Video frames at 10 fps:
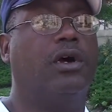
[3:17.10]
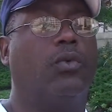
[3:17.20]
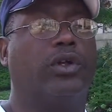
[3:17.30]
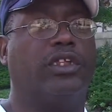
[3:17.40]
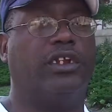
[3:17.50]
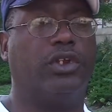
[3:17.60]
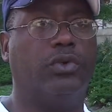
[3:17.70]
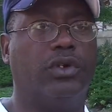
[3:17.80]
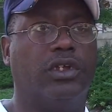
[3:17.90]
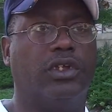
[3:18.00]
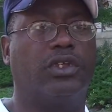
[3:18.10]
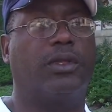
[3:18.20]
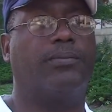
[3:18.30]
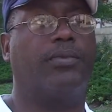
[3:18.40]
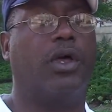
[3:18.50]
what they do is
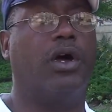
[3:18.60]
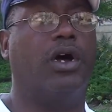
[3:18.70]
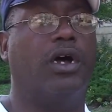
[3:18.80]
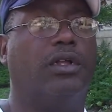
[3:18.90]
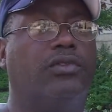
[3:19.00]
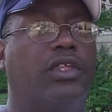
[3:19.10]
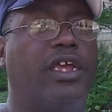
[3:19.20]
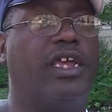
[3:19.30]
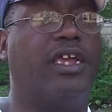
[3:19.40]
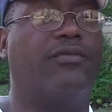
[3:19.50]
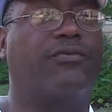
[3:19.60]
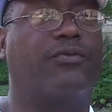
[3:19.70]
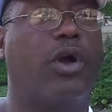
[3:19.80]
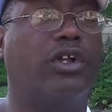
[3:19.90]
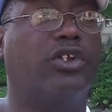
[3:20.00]
they
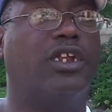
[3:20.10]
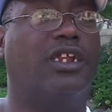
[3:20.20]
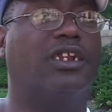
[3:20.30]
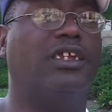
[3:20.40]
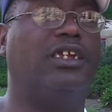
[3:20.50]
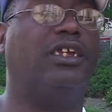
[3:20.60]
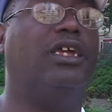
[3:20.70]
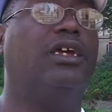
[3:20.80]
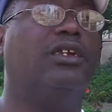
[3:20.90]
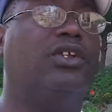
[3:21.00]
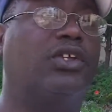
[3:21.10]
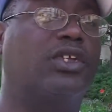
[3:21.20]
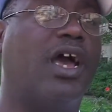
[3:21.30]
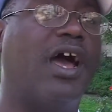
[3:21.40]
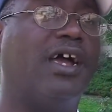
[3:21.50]
fraudulently
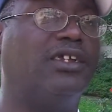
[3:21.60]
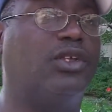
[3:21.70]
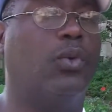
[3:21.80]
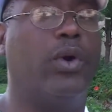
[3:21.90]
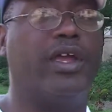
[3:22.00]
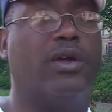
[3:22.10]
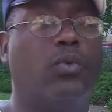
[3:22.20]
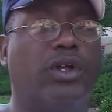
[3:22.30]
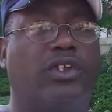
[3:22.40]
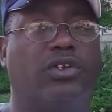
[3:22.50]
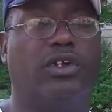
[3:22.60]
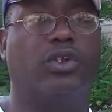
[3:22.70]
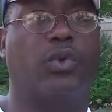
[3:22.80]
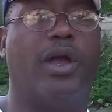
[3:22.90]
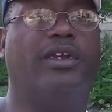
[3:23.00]
disguise the way in which they're
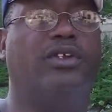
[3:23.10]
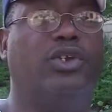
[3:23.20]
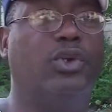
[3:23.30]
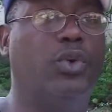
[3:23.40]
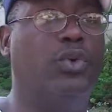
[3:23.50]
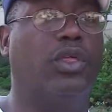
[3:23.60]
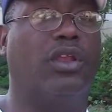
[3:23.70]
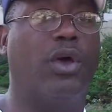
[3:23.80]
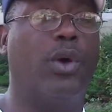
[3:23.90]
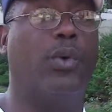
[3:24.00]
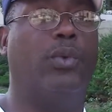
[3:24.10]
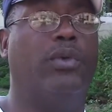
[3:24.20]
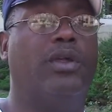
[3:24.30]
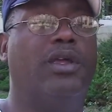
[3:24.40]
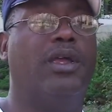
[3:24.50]
trying to do the loan.
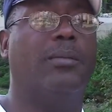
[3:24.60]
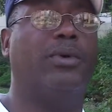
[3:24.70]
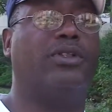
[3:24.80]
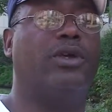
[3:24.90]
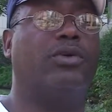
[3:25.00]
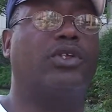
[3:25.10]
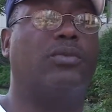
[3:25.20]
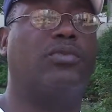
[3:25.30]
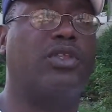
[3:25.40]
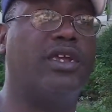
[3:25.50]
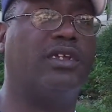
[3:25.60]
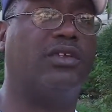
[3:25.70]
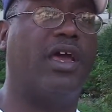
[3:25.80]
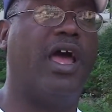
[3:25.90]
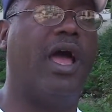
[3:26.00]
But there were some things
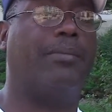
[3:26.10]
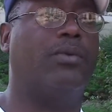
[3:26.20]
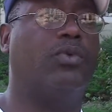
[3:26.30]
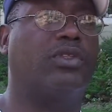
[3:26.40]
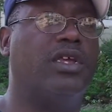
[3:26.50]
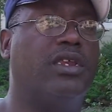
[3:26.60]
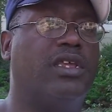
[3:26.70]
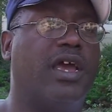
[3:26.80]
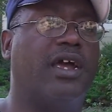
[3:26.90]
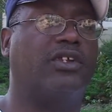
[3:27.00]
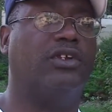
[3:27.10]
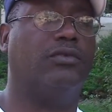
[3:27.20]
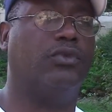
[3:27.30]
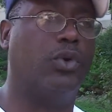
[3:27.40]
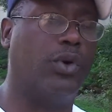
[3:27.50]
that happened within the action
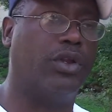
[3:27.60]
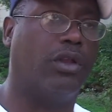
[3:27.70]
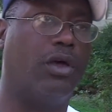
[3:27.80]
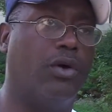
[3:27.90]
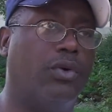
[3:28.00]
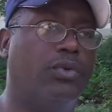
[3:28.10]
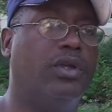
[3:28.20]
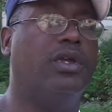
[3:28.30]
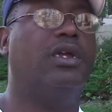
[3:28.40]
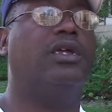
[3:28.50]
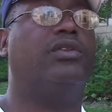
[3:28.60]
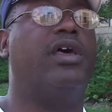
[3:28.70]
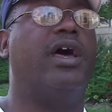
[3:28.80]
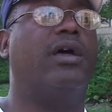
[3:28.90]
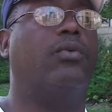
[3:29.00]
of doing the loan
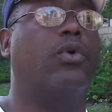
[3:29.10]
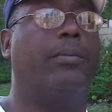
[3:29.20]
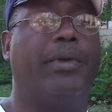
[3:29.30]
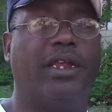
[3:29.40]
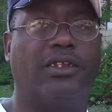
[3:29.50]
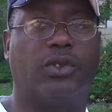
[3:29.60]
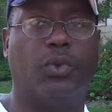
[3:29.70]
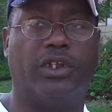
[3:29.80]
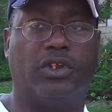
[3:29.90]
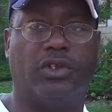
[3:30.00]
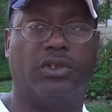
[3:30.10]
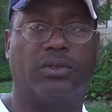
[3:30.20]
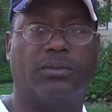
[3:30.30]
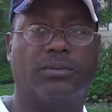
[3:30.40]
that were bait and switches.